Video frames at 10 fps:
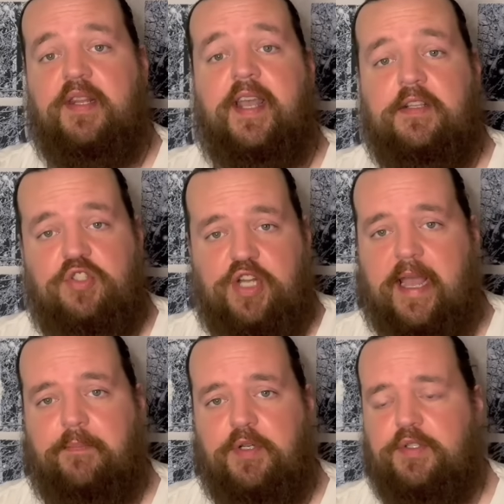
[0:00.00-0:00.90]
next
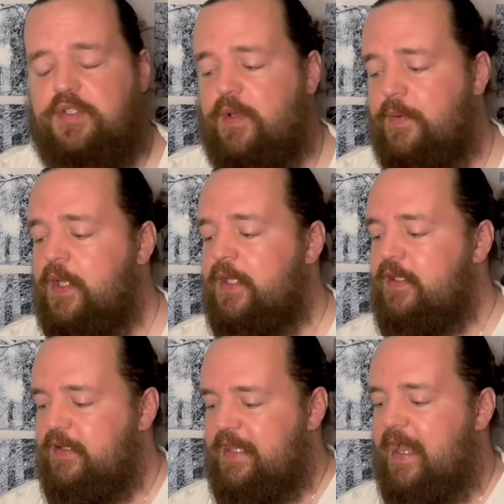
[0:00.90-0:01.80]
chapter. So
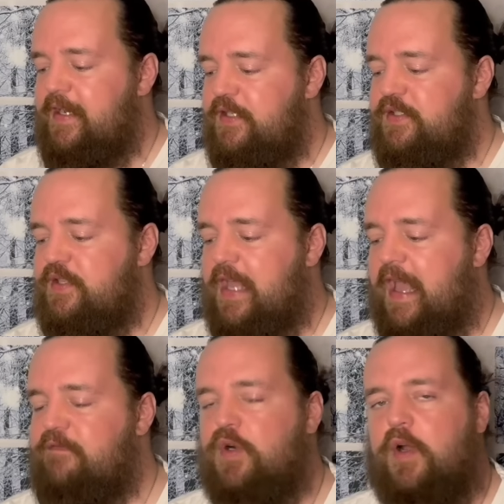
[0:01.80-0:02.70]
that is the
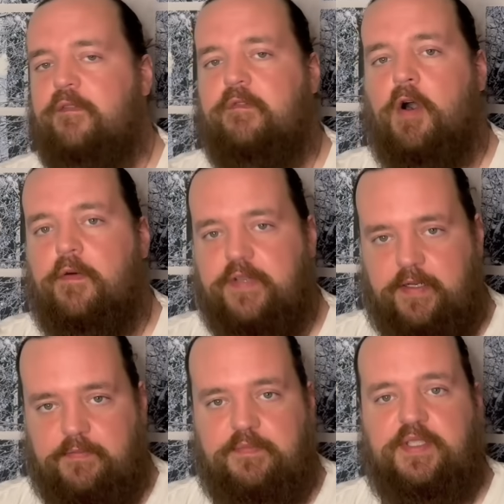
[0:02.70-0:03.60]
ever
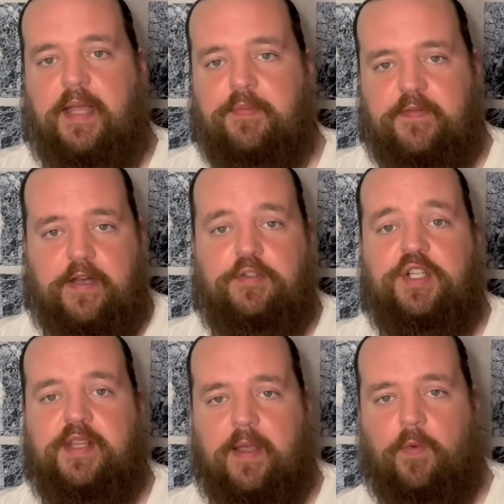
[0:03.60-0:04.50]
evolving type of
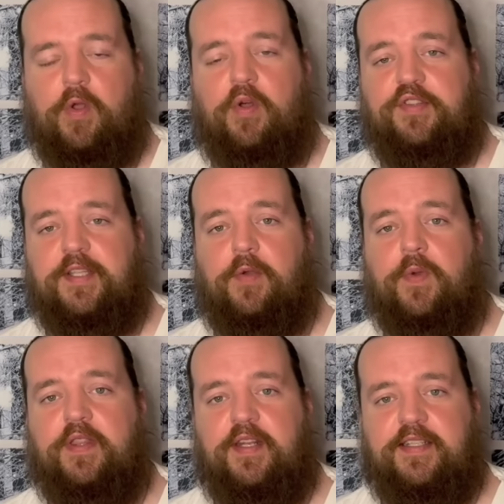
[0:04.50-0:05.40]
energy that we all deal
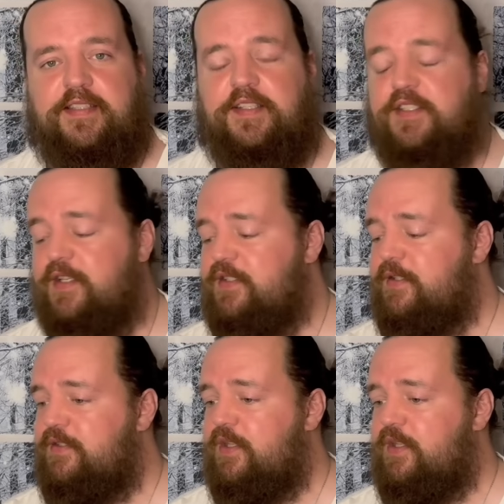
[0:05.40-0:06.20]
with in this existence.